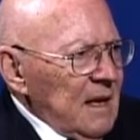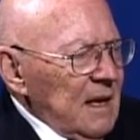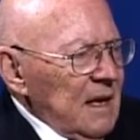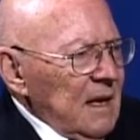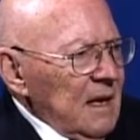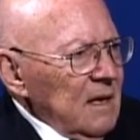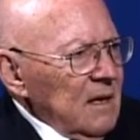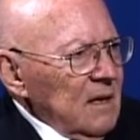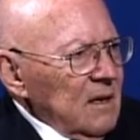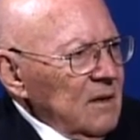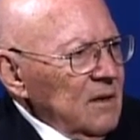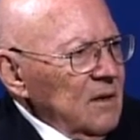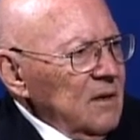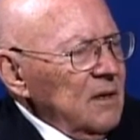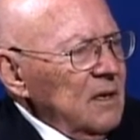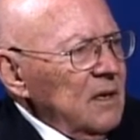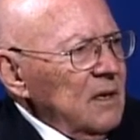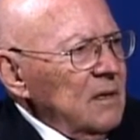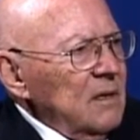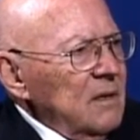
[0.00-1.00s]
And learned
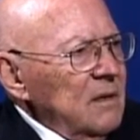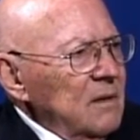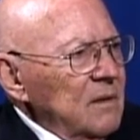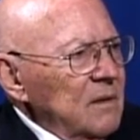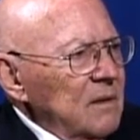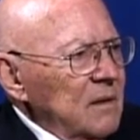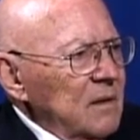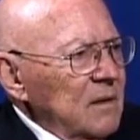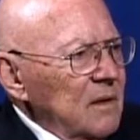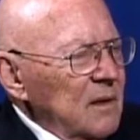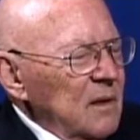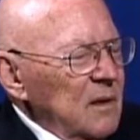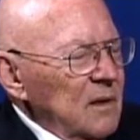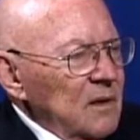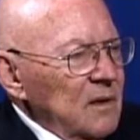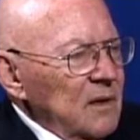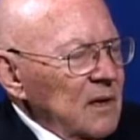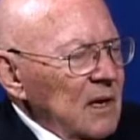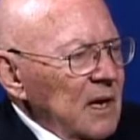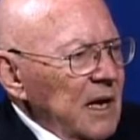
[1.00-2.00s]

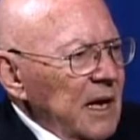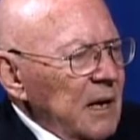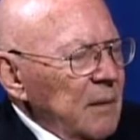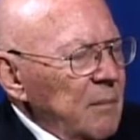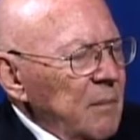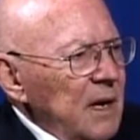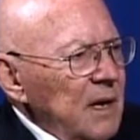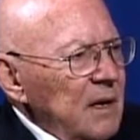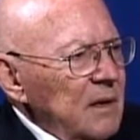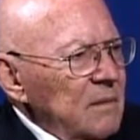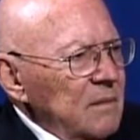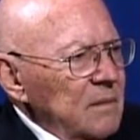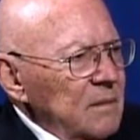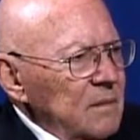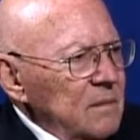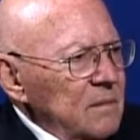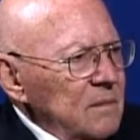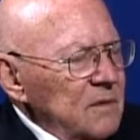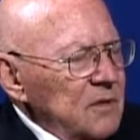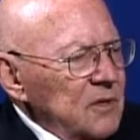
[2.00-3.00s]
a lot about
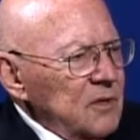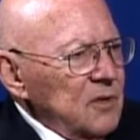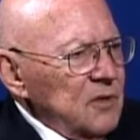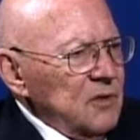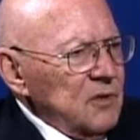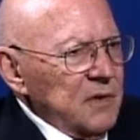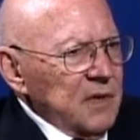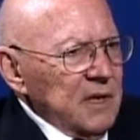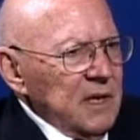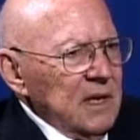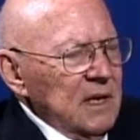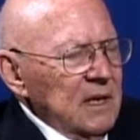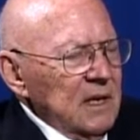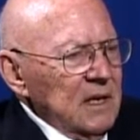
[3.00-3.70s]
surgery.